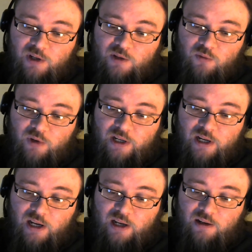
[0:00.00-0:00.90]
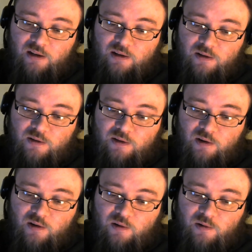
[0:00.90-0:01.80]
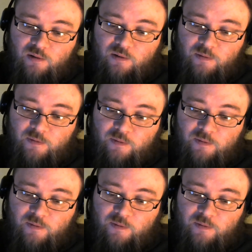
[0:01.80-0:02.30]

what it's reading at. So,